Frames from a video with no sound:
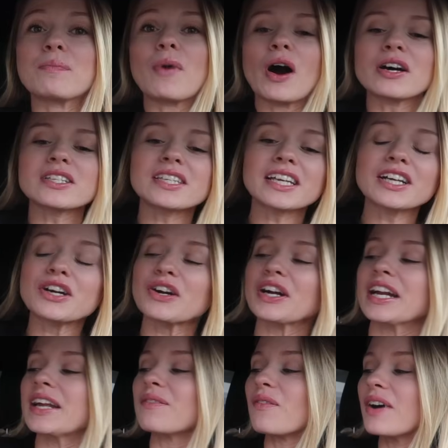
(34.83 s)
Boston
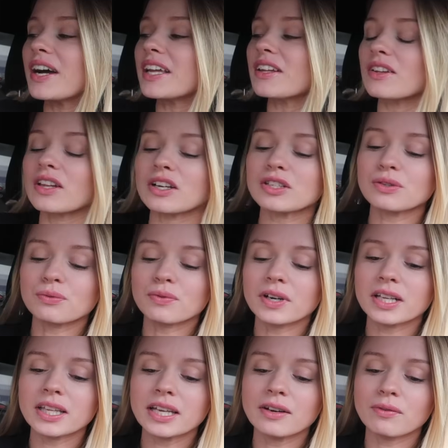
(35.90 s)
cream one looks
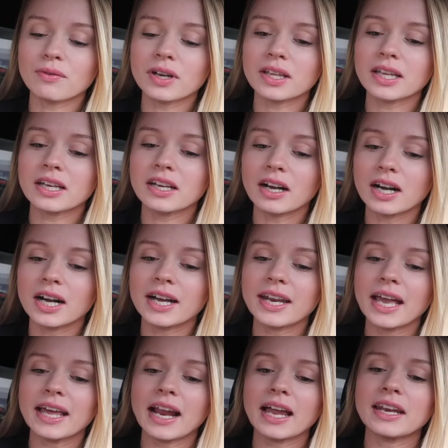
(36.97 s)
really, really good.
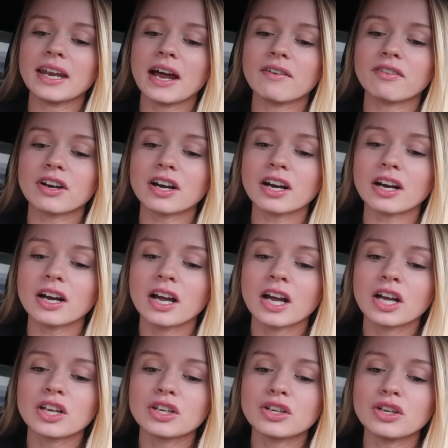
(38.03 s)
And I never
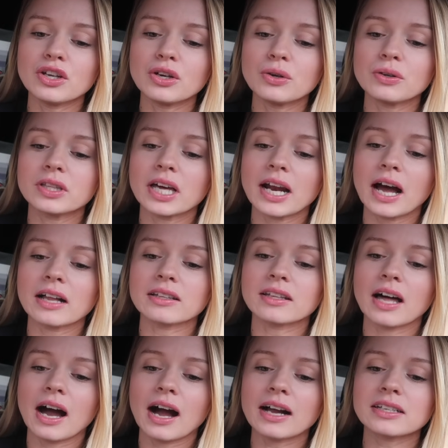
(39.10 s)
knew that I
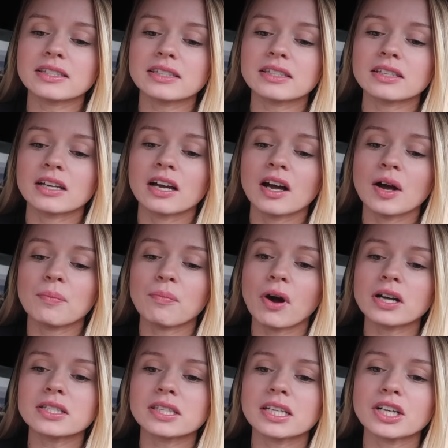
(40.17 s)
liked
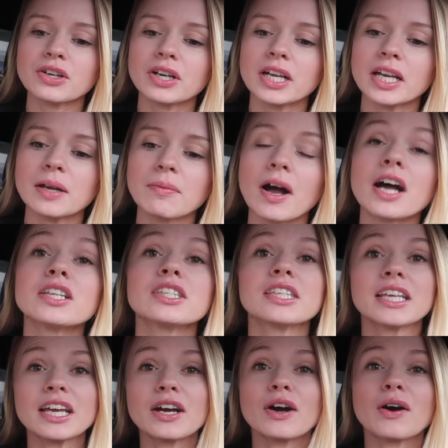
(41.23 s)
Boston cream
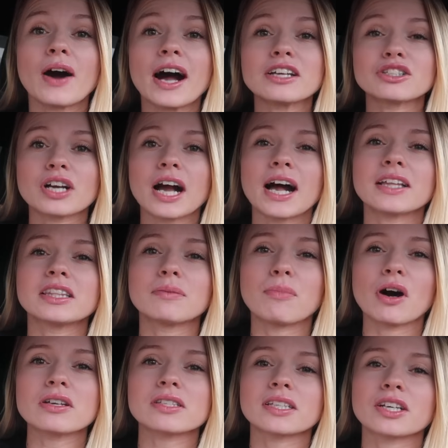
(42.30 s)
until I tried the
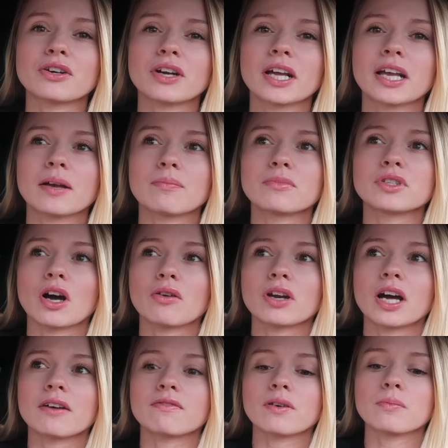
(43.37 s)
Boston cream
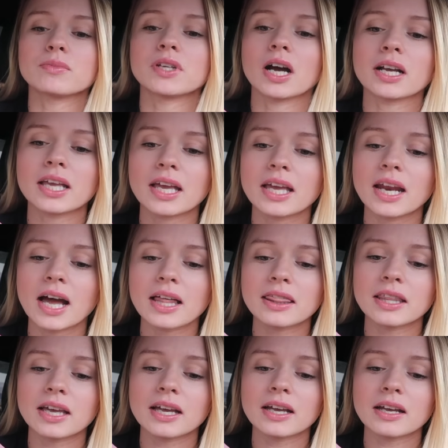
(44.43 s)
donut from Dunkin', I
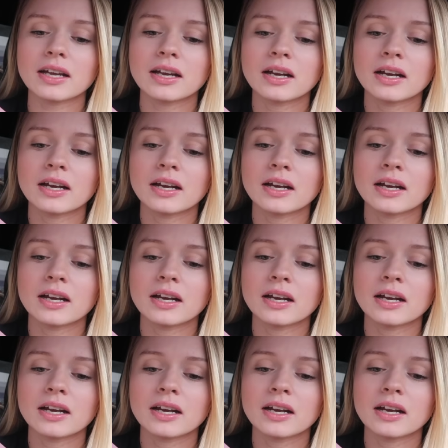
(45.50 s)
think.